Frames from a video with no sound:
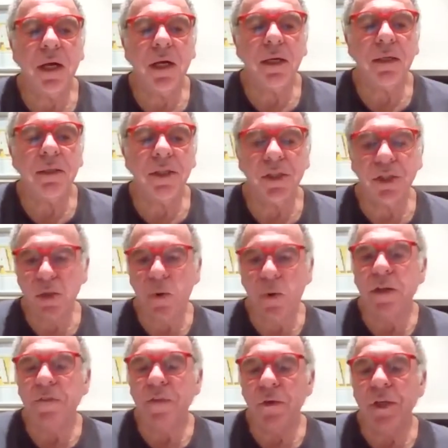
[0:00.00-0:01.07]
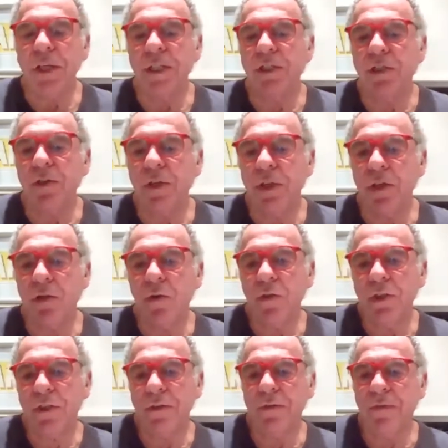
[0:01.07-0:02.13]
there's quite a few things during the
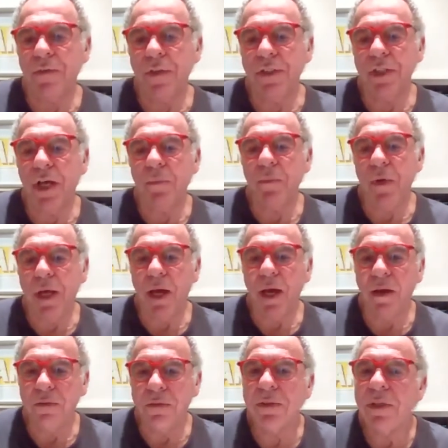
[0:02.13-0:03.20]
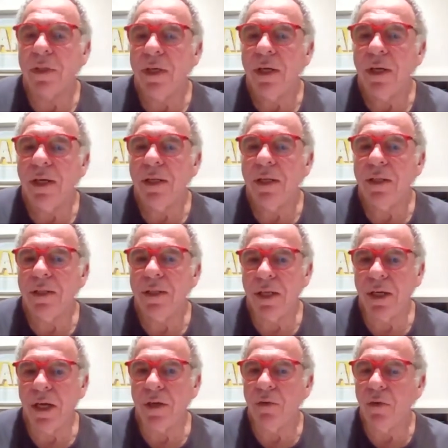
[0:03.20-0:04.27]
course of the time we have that
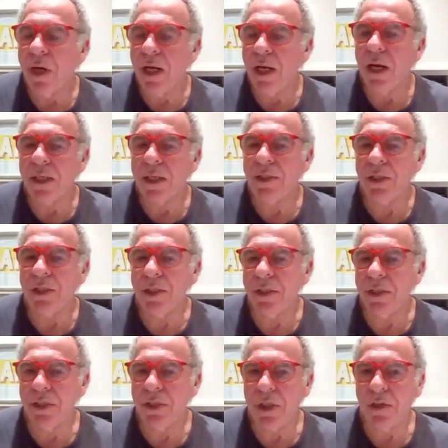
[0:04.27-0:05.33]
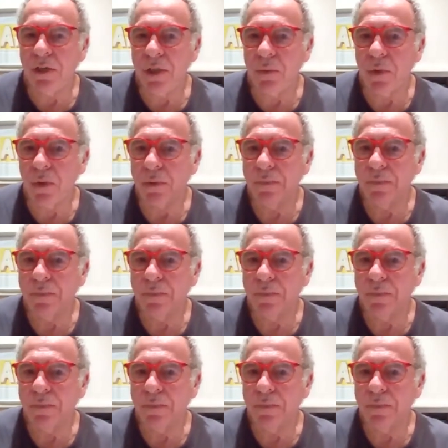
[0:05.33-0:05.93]
I'd really like to show you all.